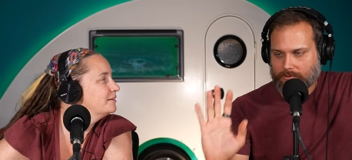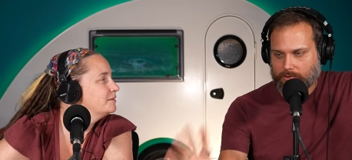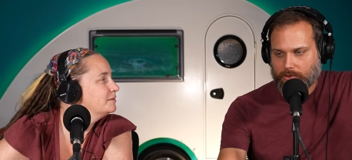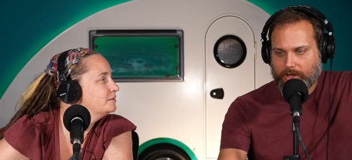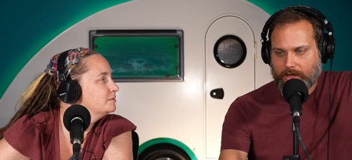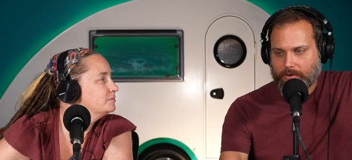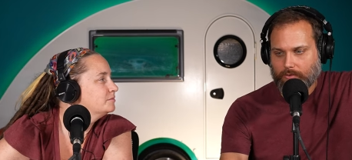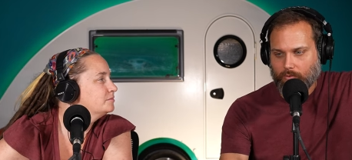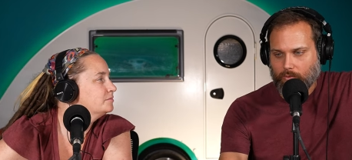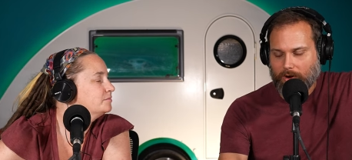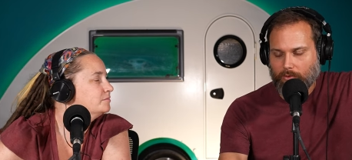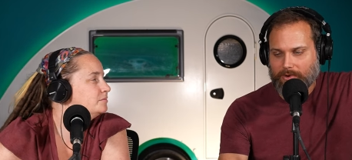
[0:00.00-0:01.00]
Speaker 1: look at
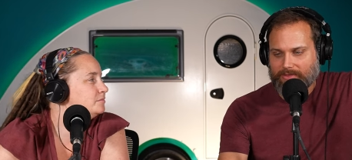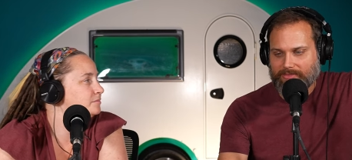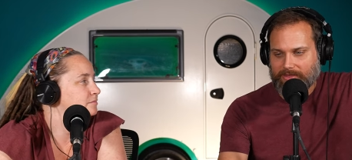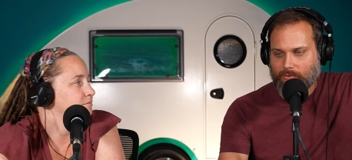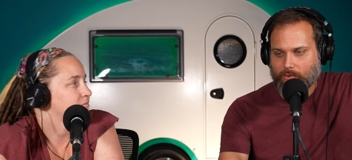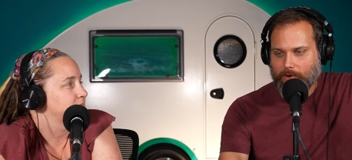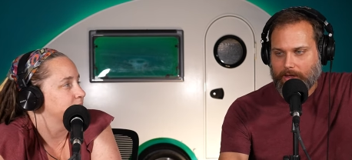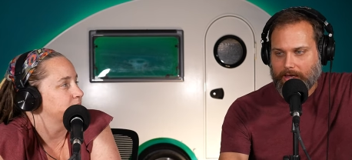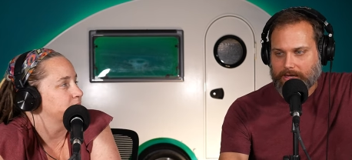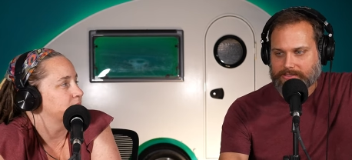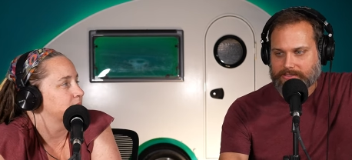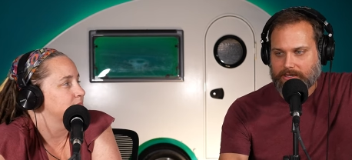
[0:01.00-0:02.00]
where we think we're
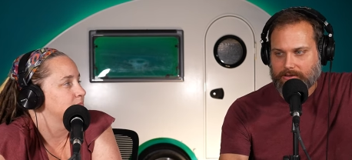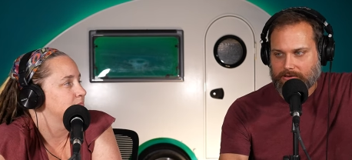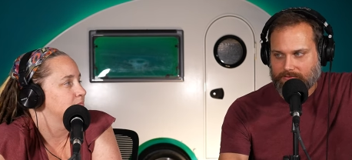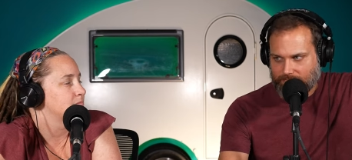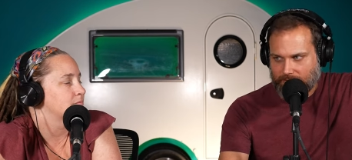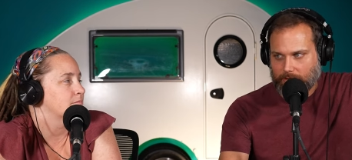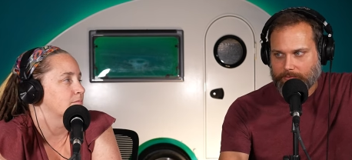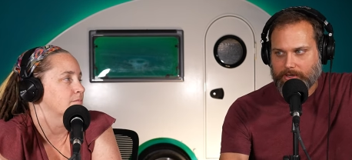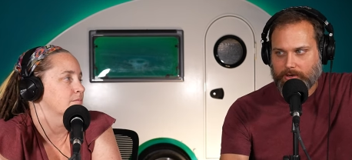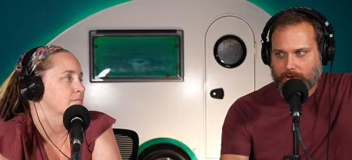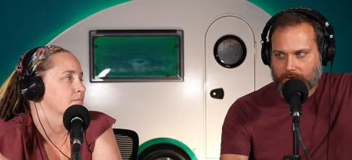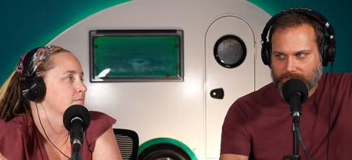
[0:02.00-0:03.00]
at in the
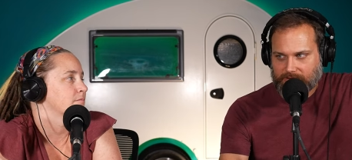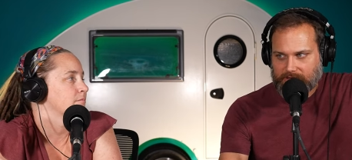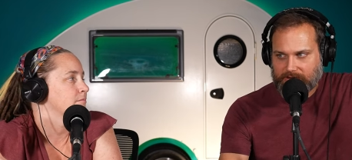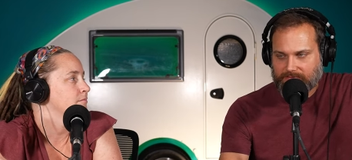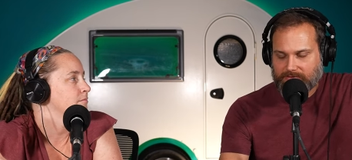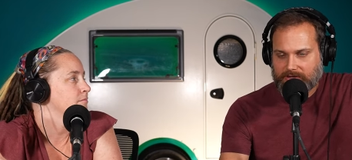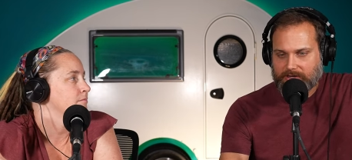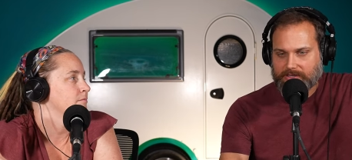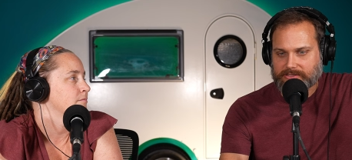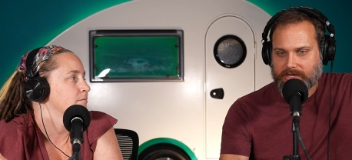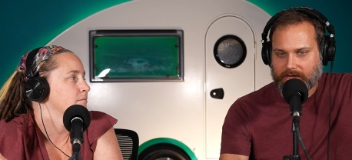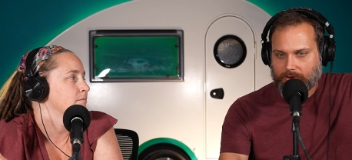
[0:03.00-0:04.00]
development of
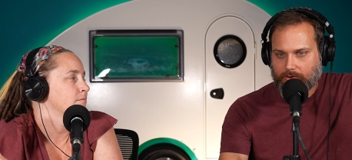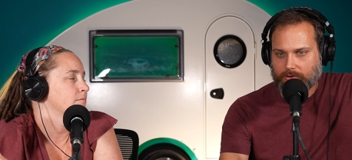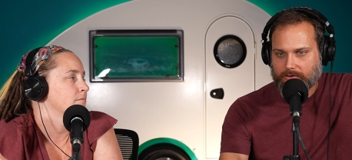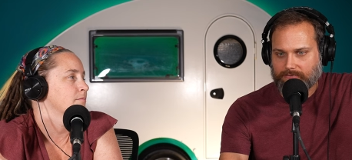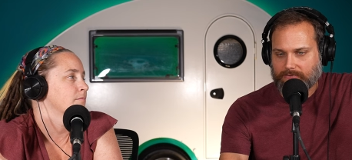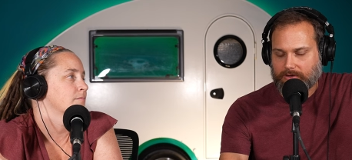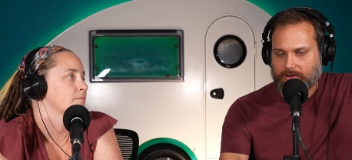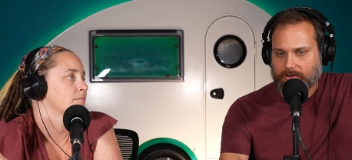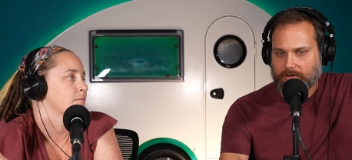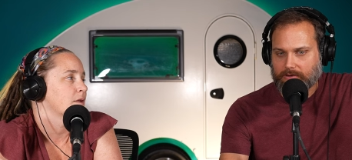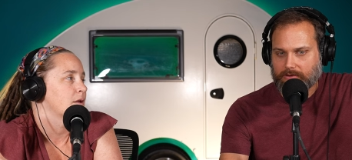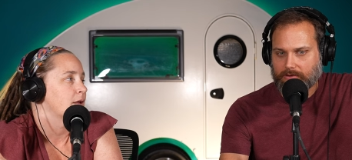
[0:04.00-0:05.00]
EVs and
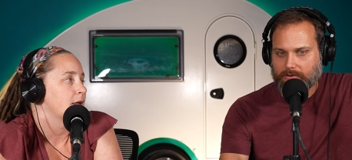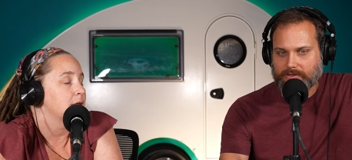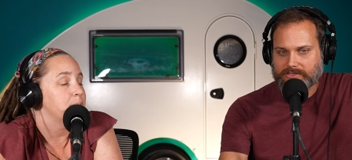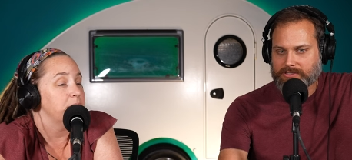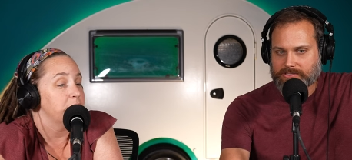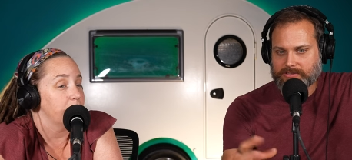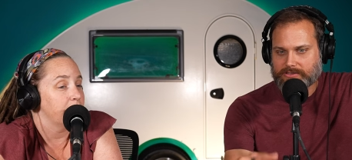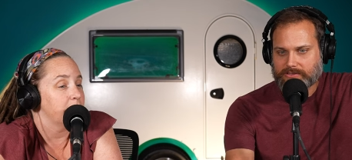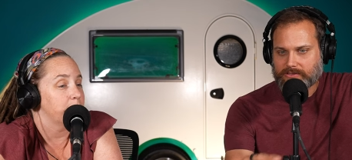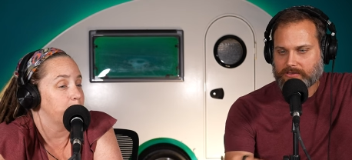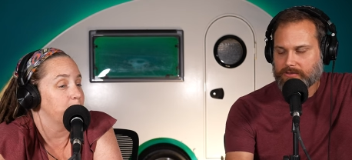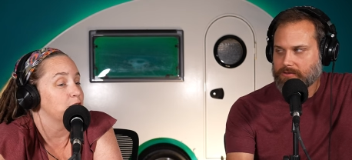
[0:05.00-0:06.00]
RVing. This It'd be is,
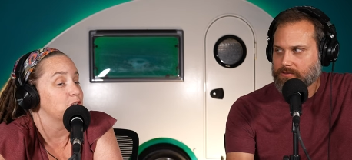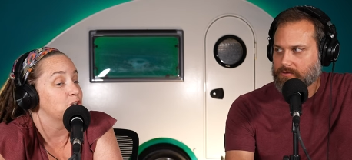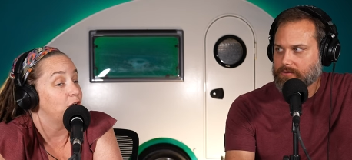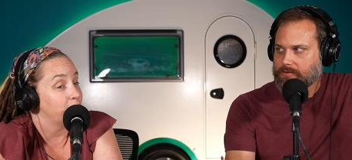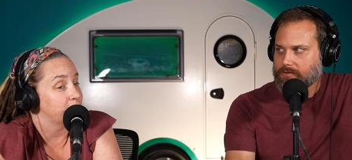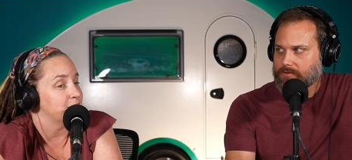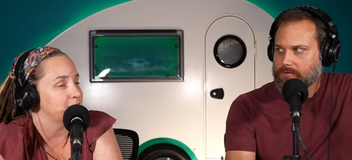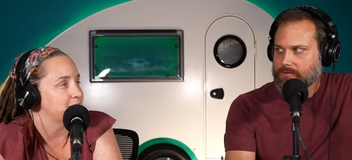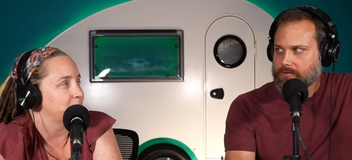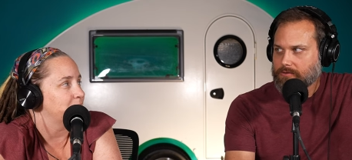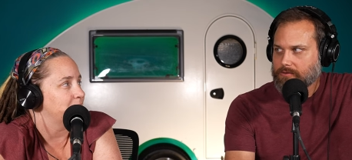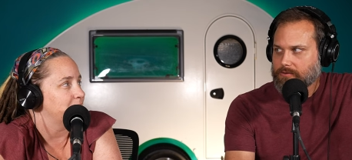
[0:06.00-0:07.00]
great
Speaker 2: if we could talk to
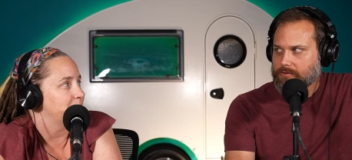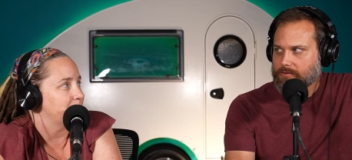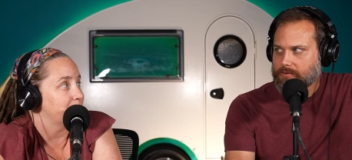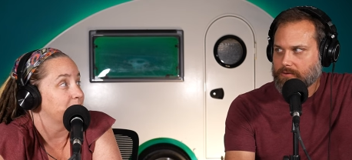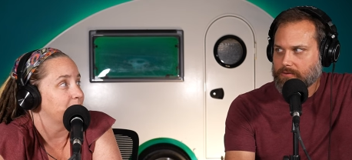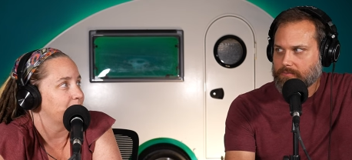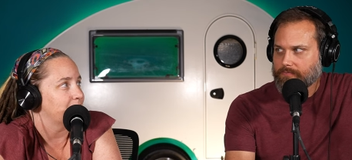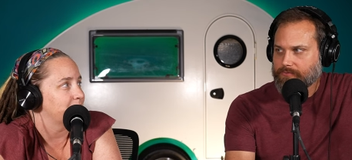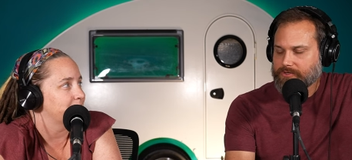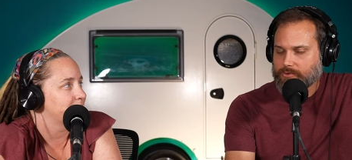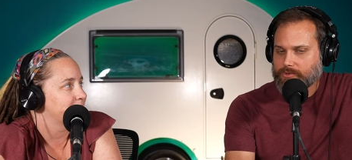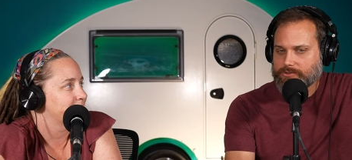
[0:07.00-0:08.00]
somebody about
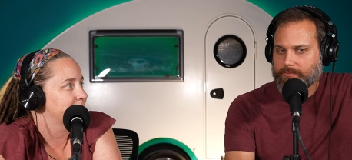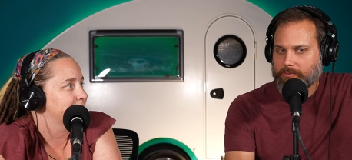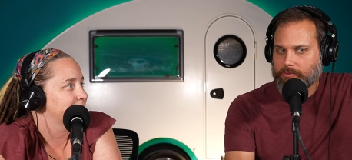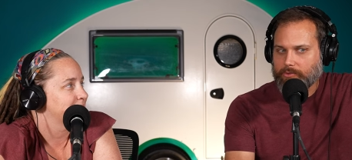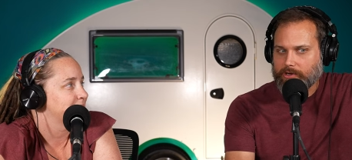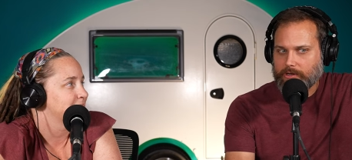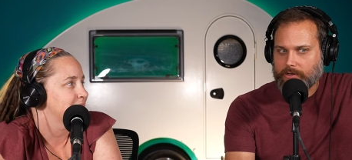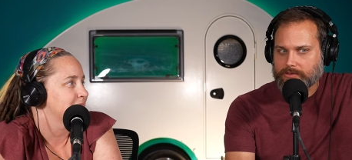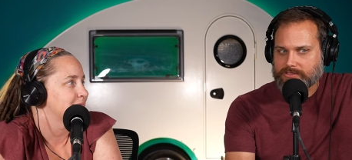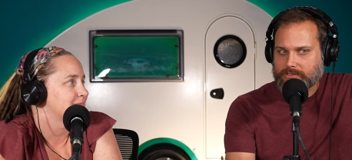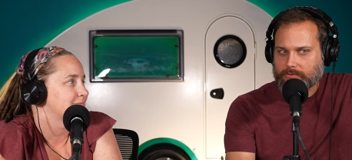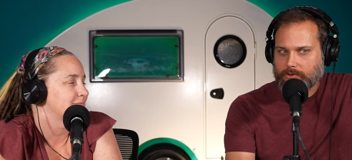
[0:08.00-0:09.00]
that.
Speaker 1: So we should maybe bring
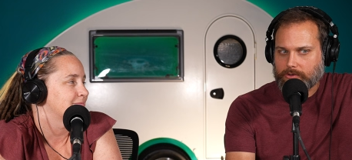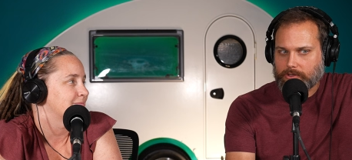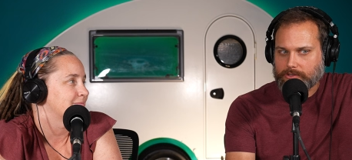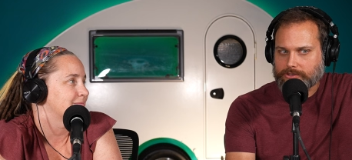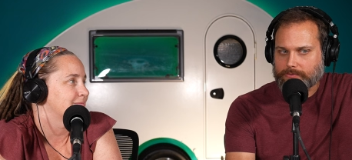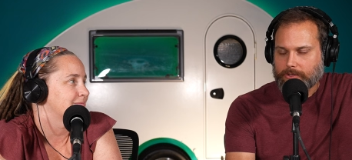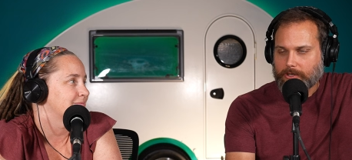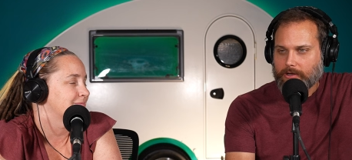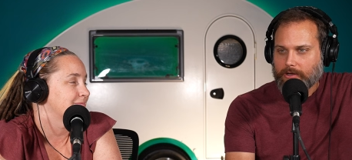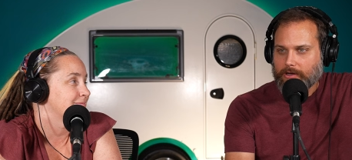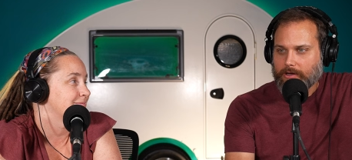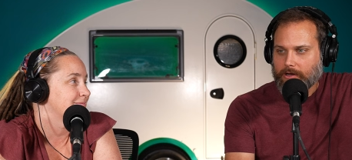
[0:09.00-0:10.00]
in someone, Lightship.
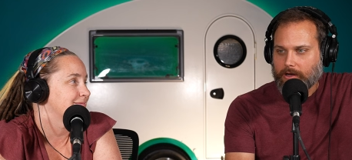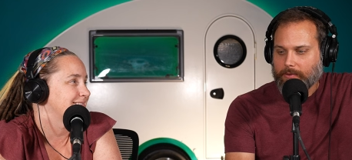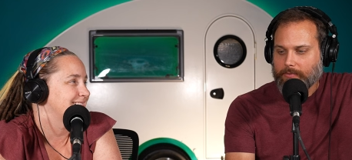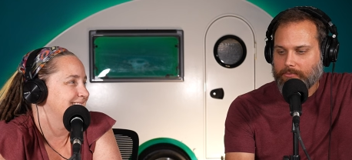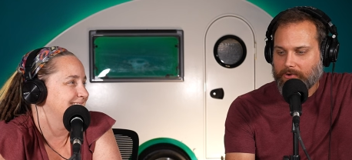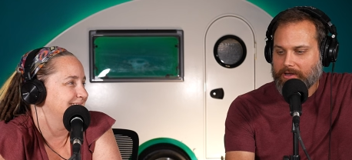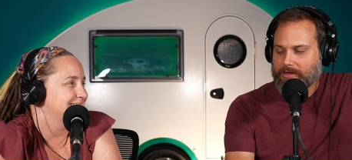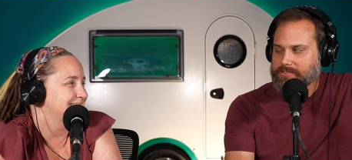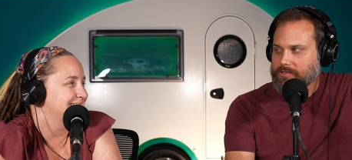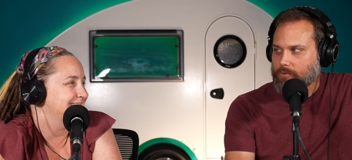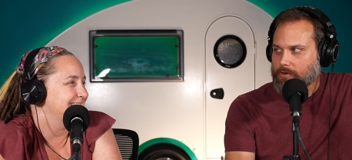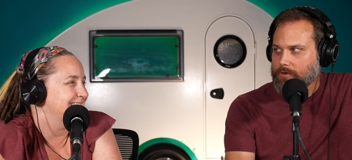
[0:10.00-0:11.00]
Uh, bring
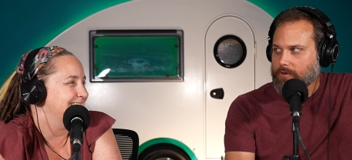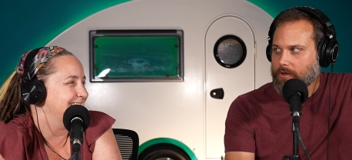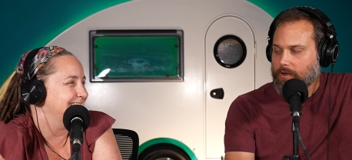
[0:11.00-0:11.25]
in someone.